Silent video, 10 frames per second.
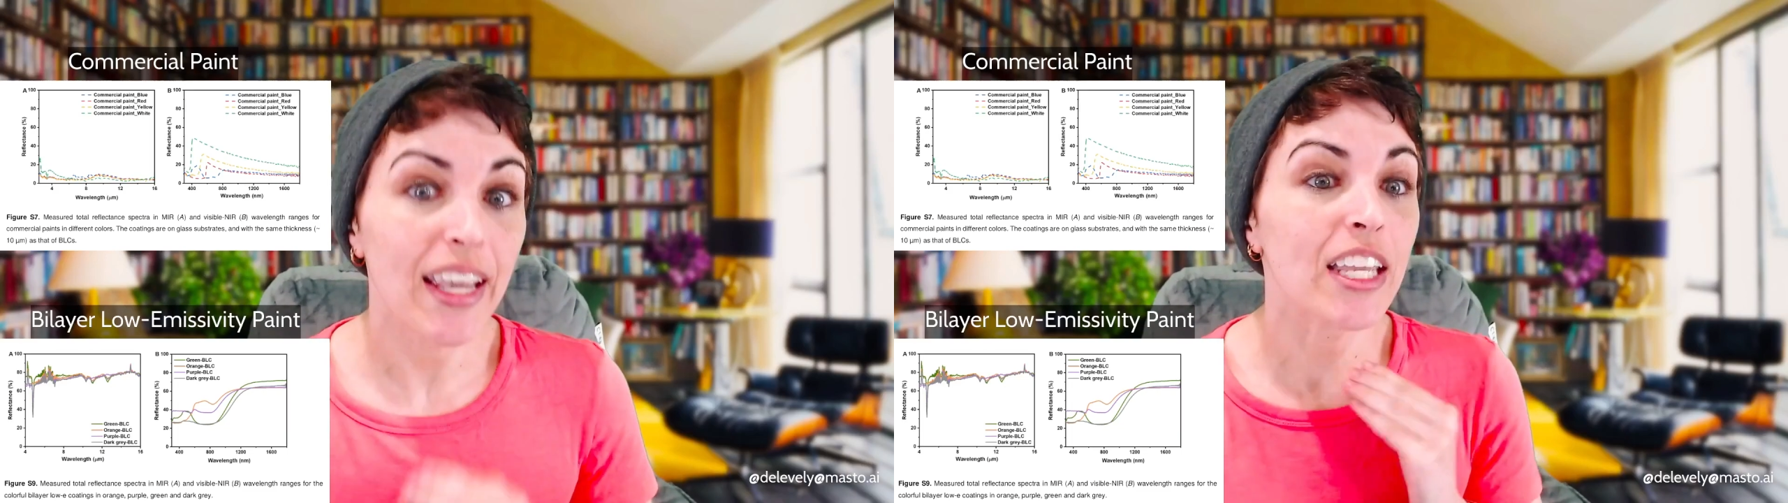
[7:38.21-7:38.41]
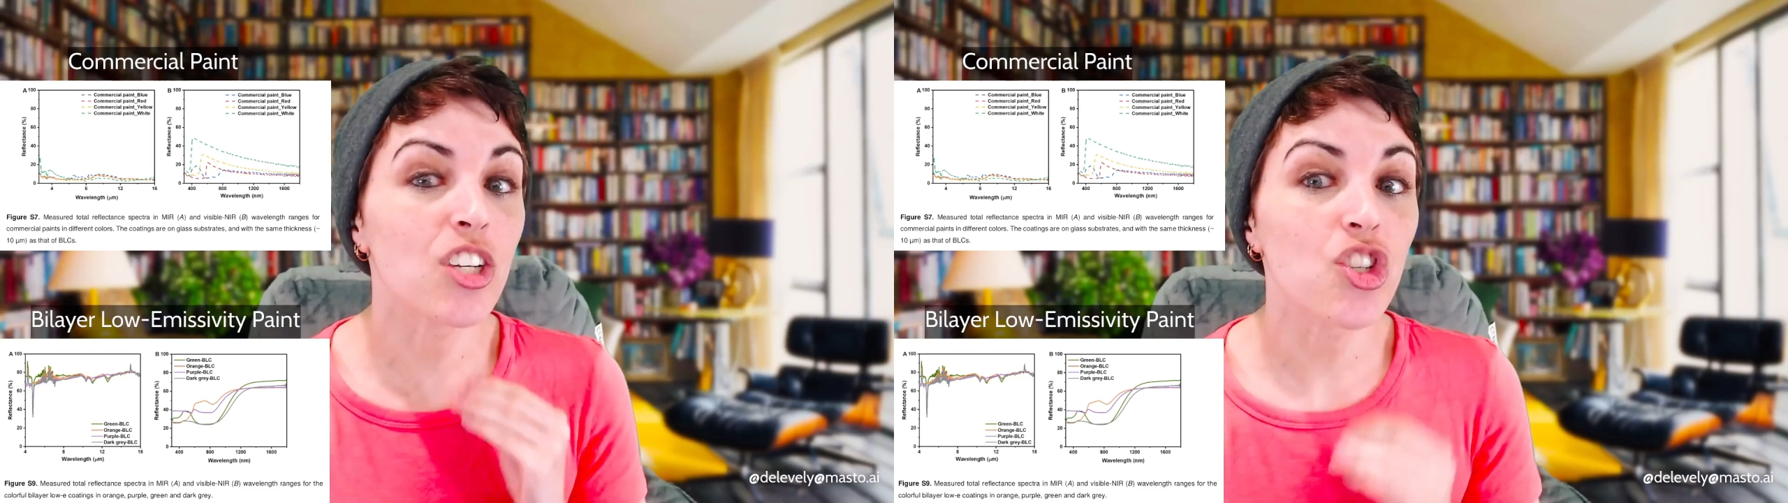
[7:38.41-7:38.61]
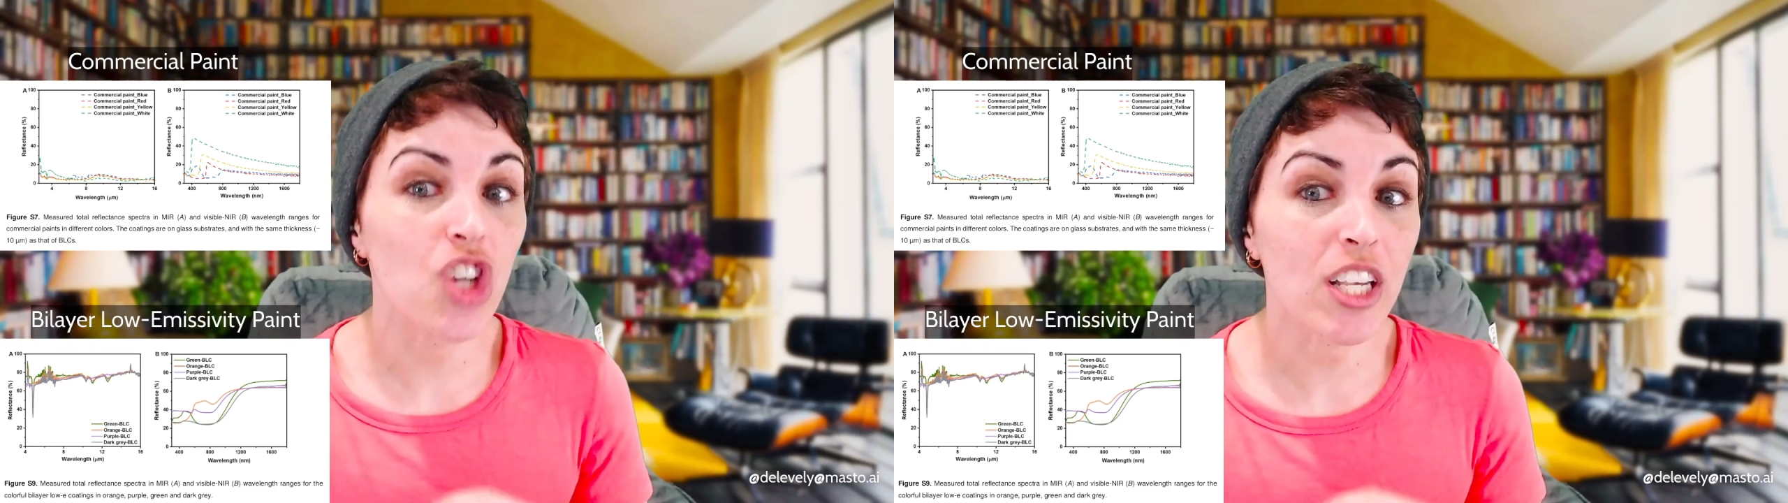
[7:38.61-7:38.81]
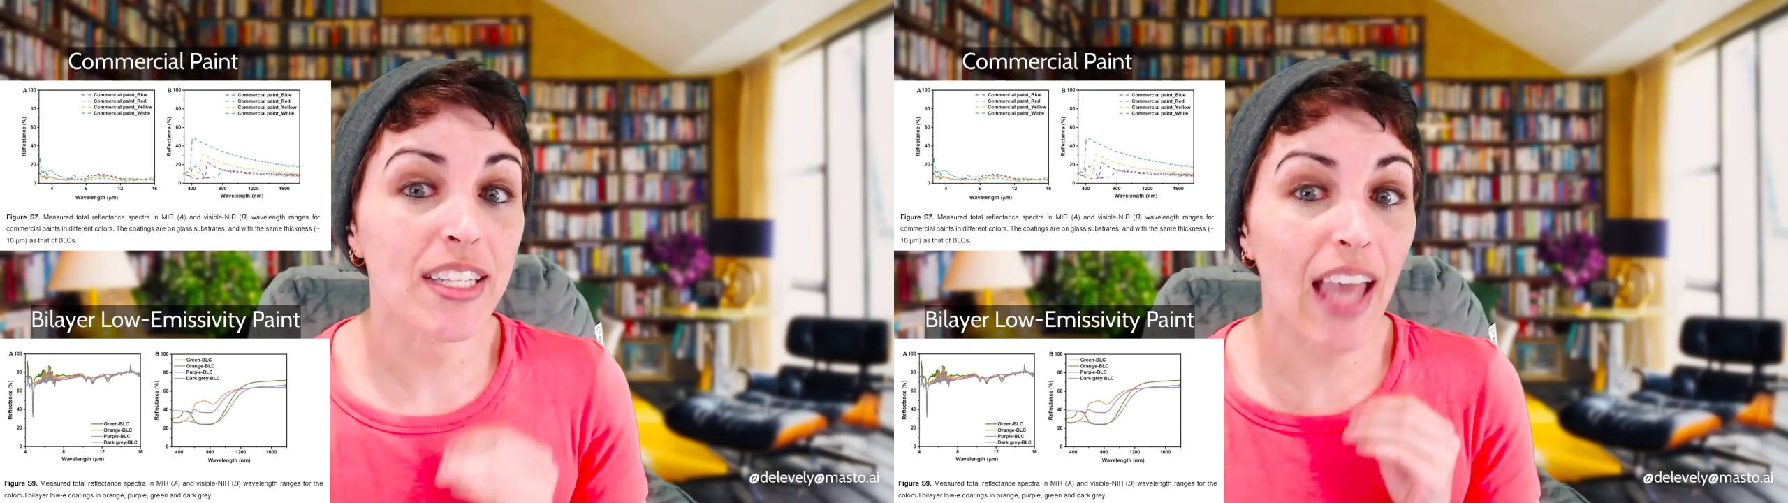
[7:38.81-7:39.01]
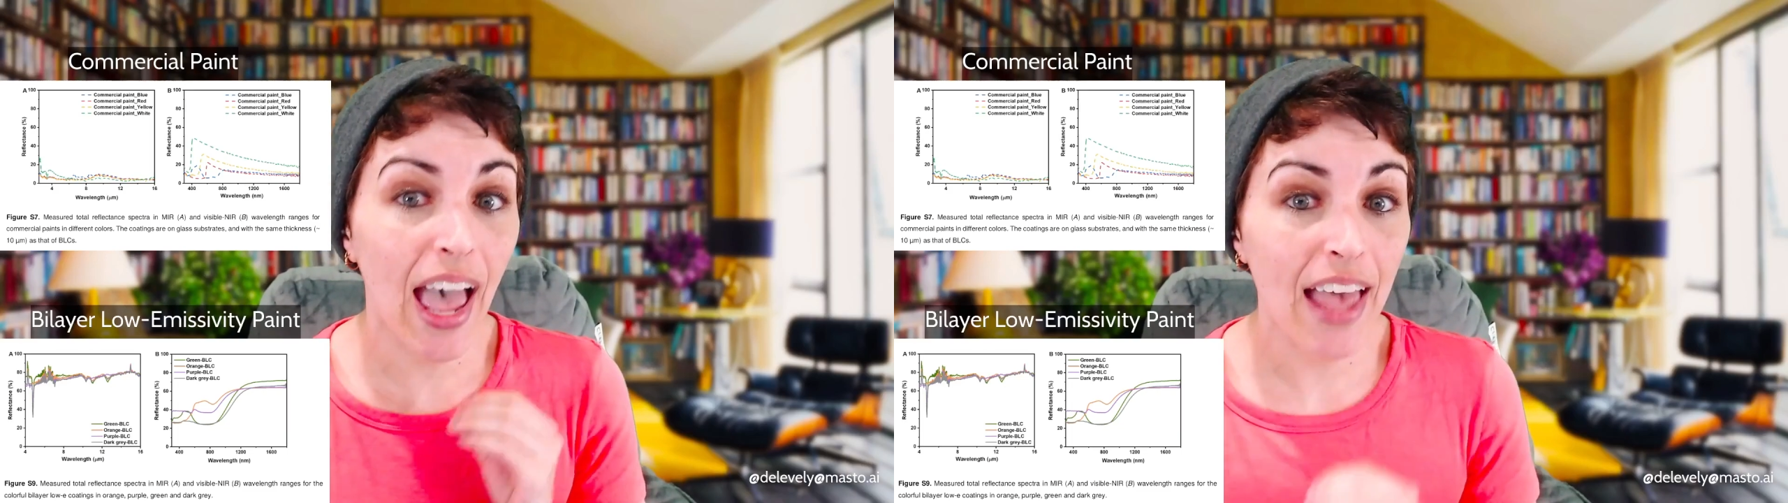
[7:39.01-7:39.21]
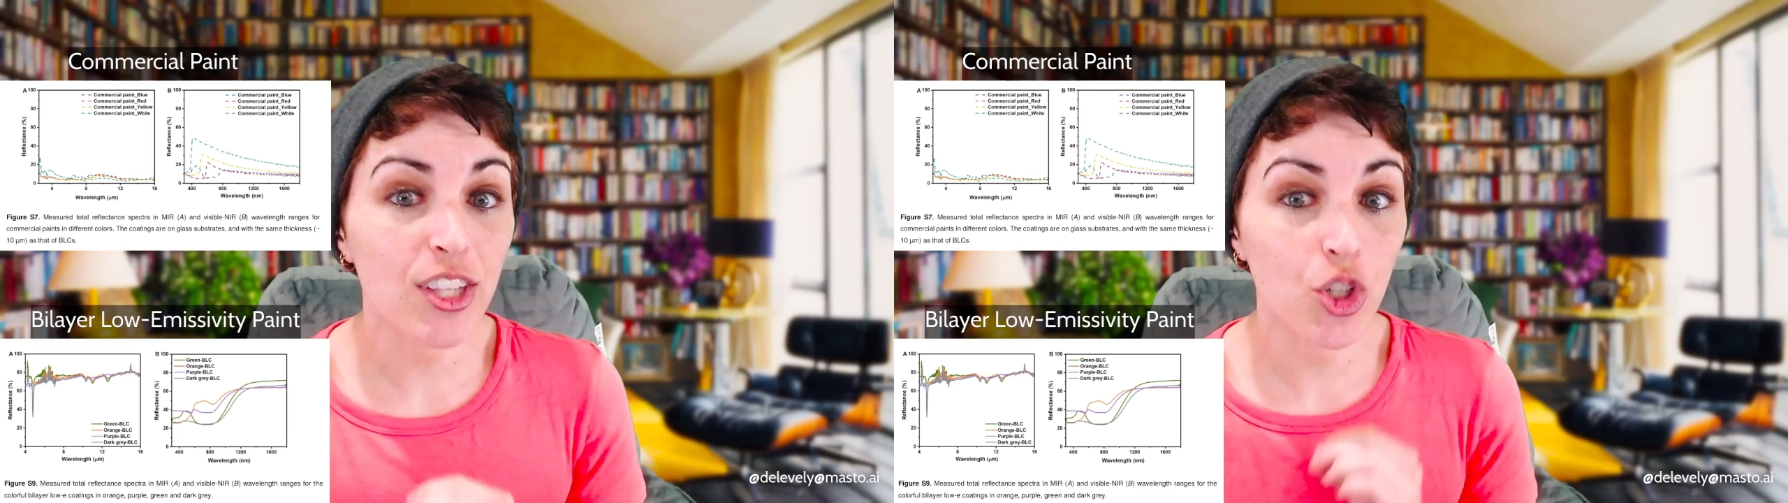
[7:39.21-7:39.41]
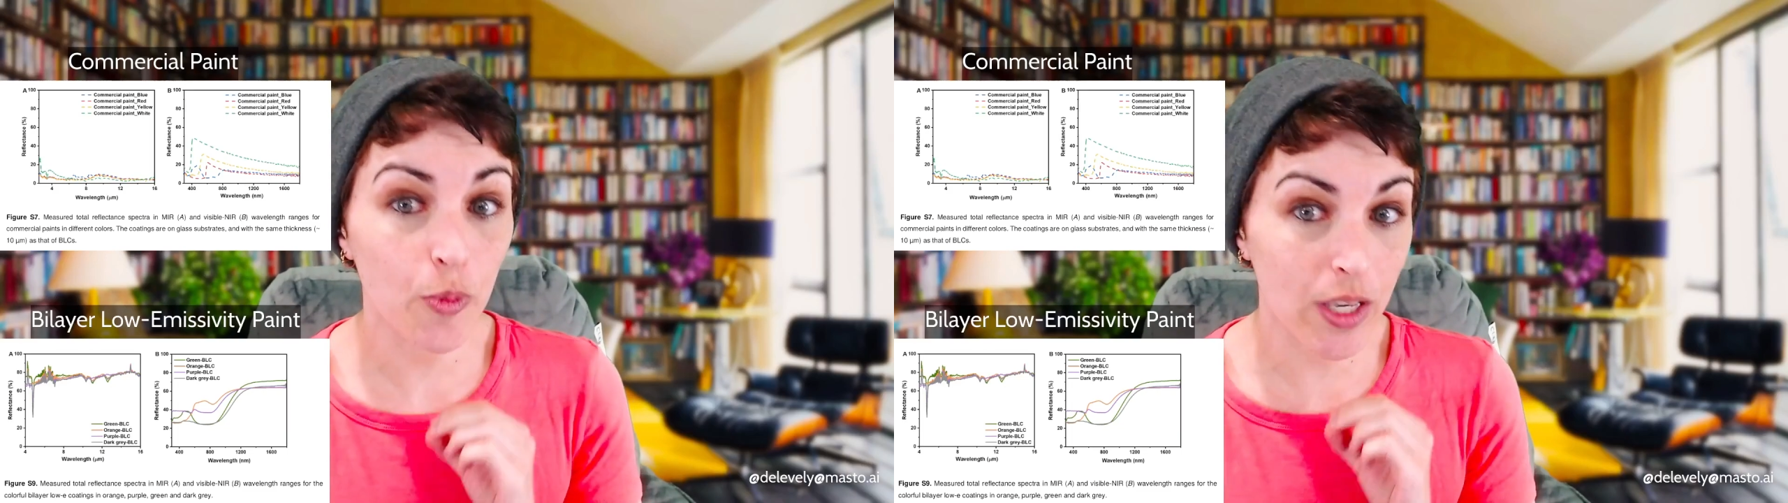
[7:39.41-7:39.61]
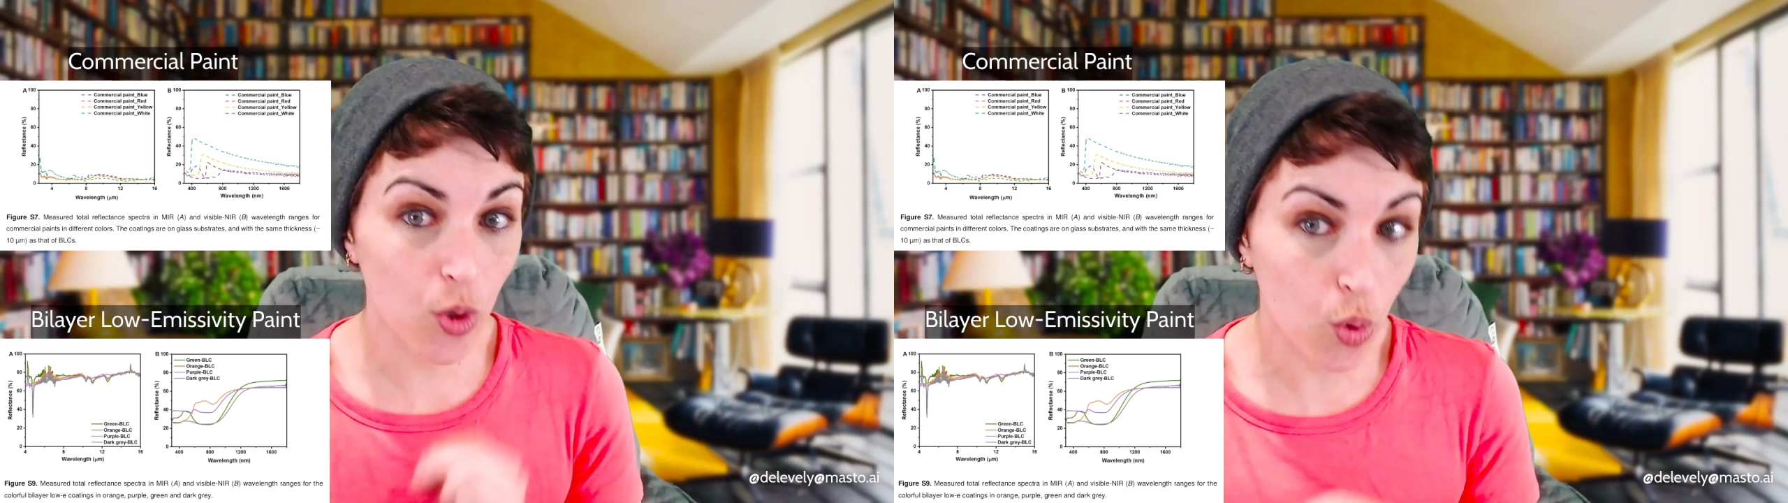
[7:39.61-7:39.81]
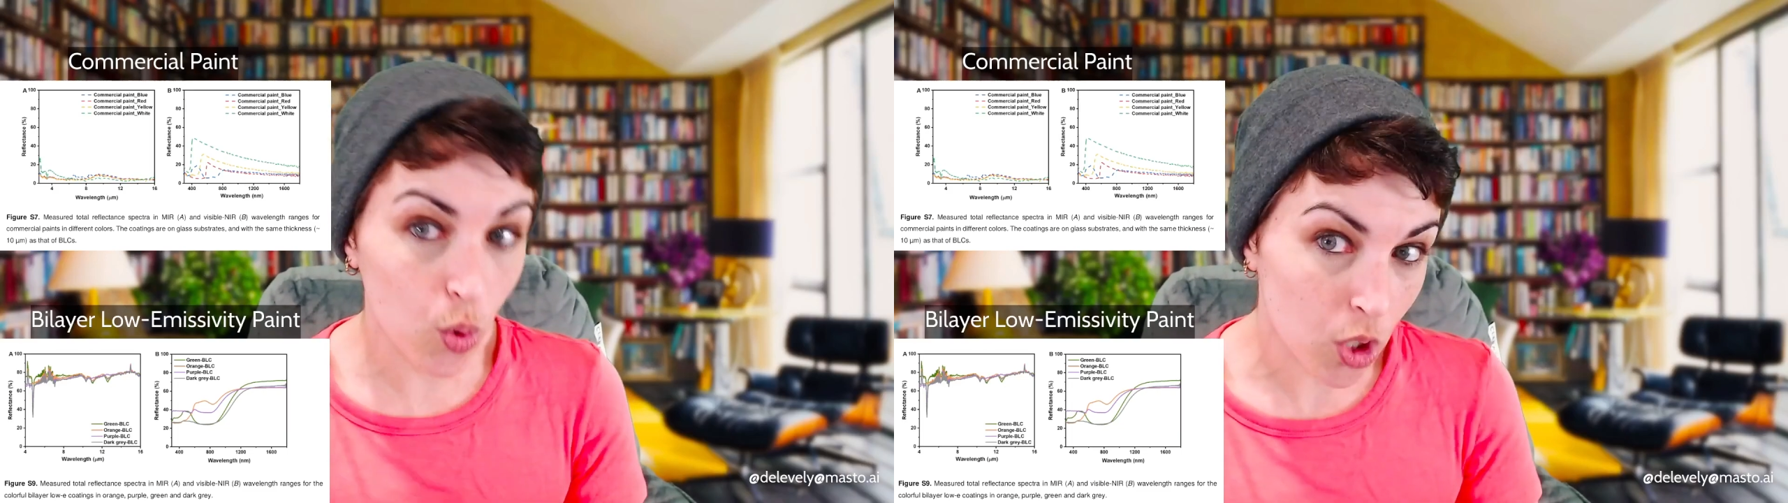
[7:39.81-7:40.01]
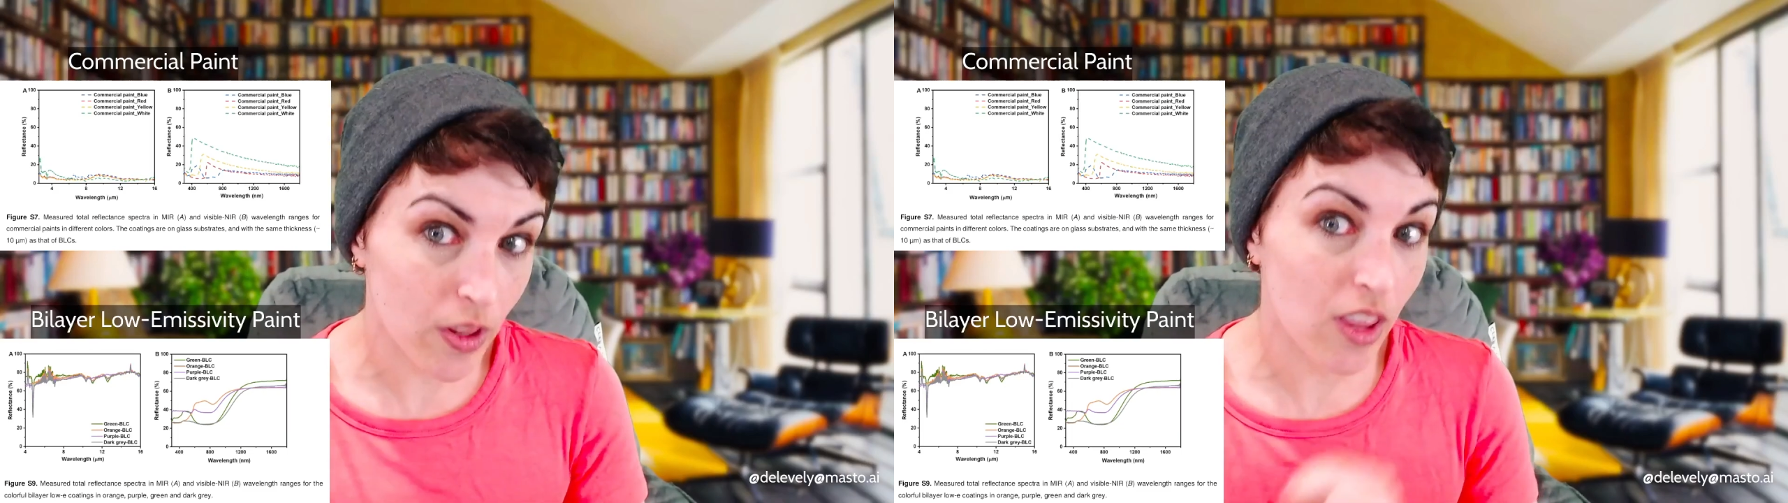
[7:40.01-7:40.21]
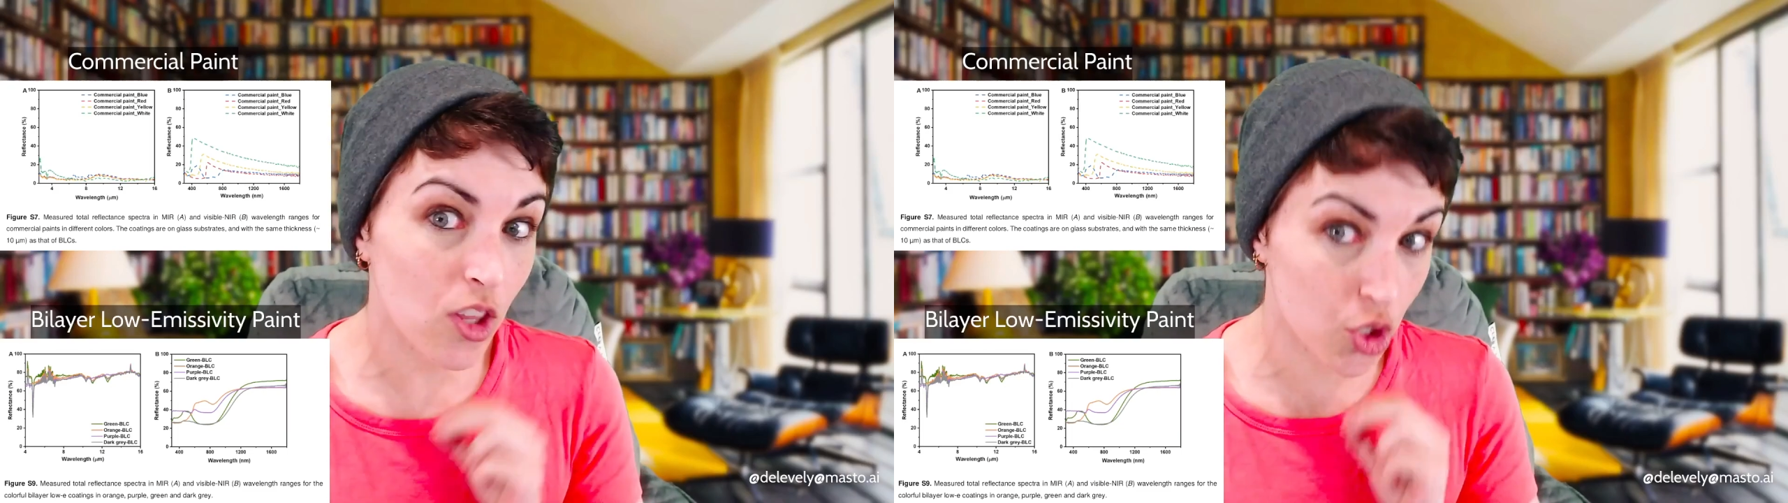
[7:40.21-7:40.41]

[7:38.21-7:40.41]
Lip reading: it just has to be cooler than the